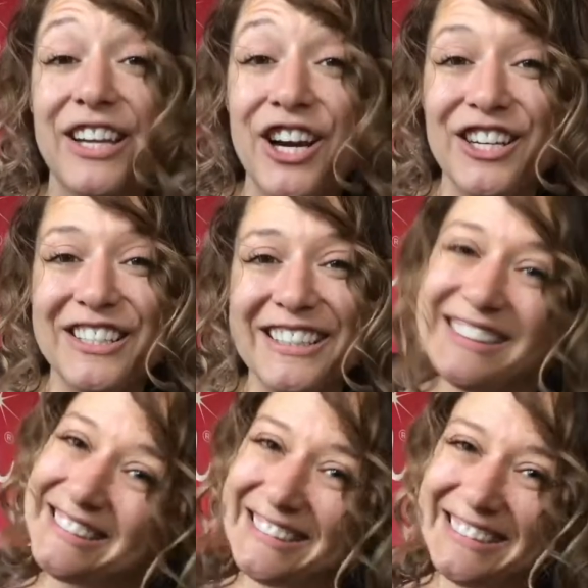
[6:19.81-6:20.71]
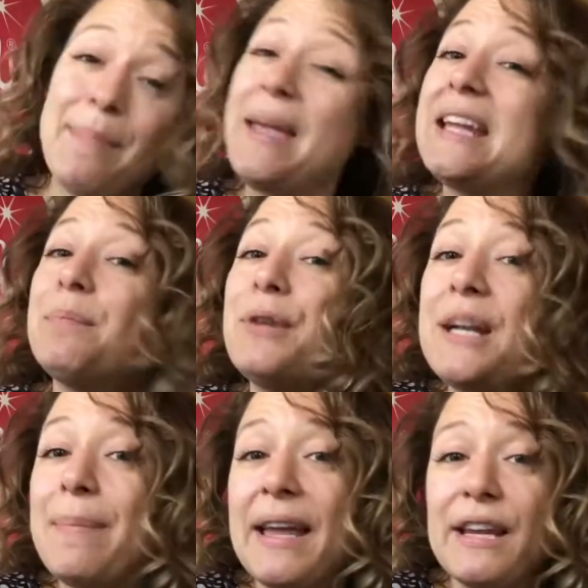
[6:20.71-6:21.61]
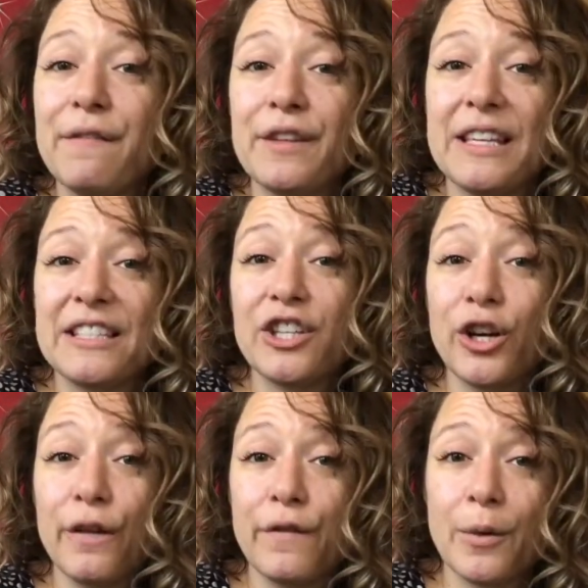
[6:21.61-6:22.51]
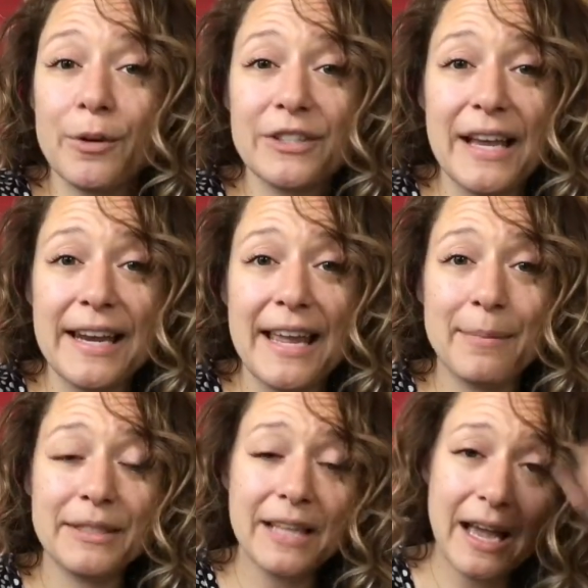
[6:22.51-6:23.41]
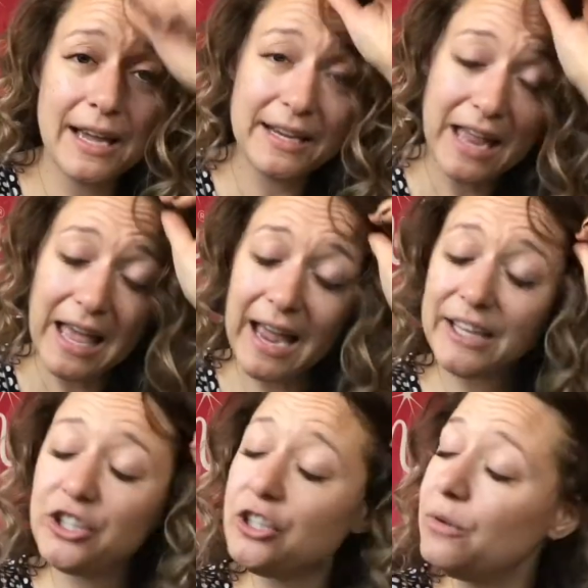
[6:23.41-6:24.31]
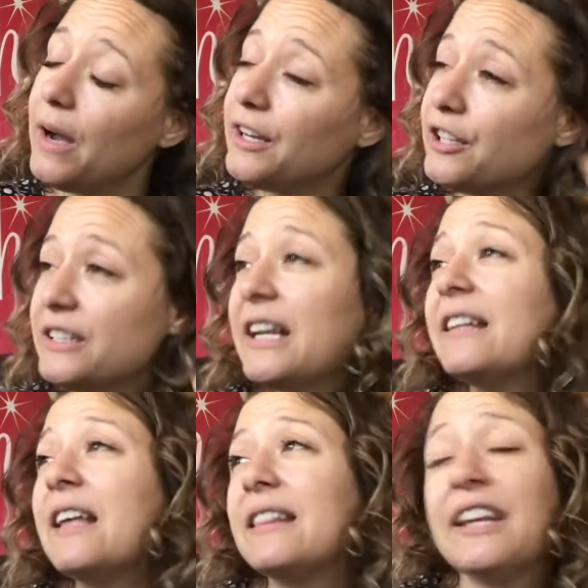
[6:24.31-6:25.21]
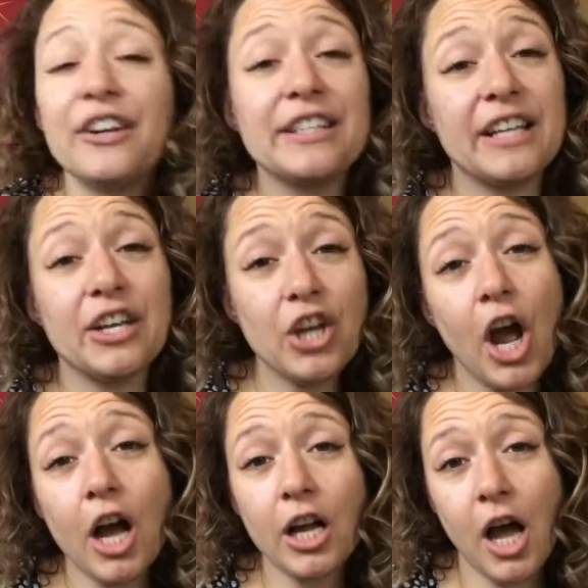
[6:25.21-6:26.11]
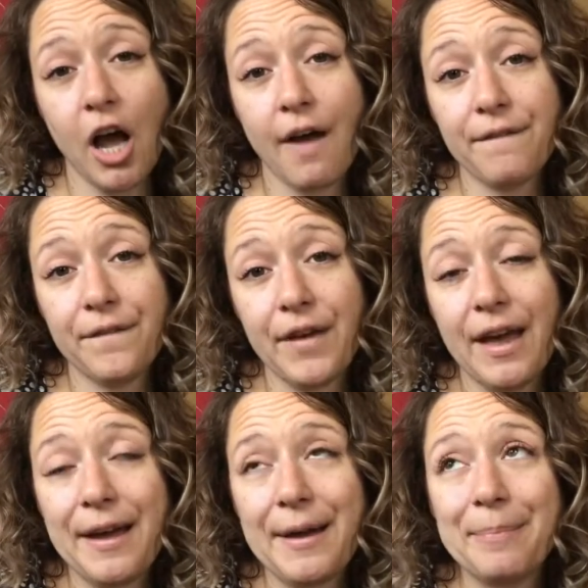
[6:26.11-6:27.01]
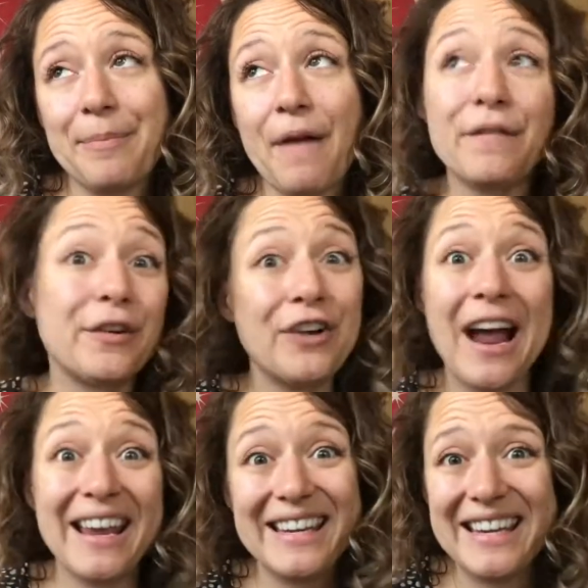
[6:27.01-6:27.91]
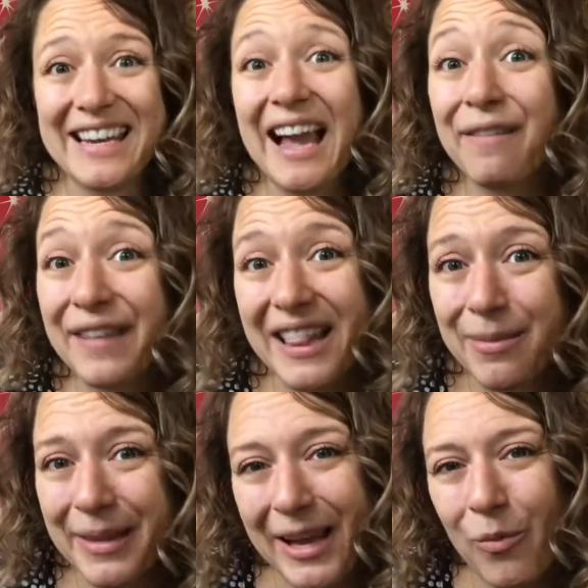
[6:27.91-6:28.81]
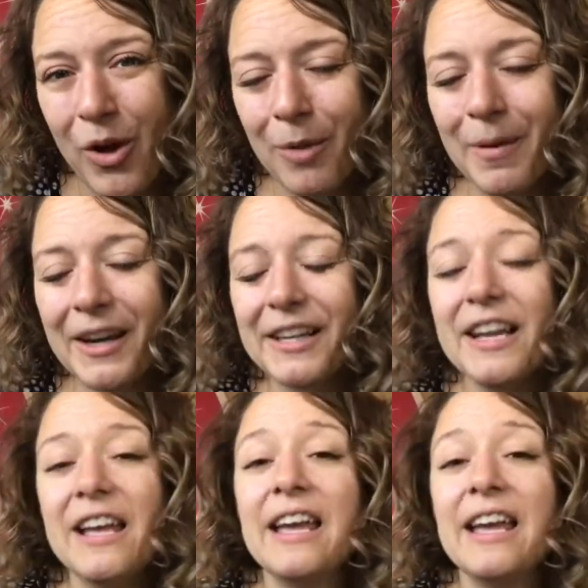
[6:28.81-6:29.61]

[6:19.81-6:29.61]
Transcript: curls. I paid a pretty penny for these curl formers on Amazon. I do understand that there is a knockoff um, variety available at Walmart.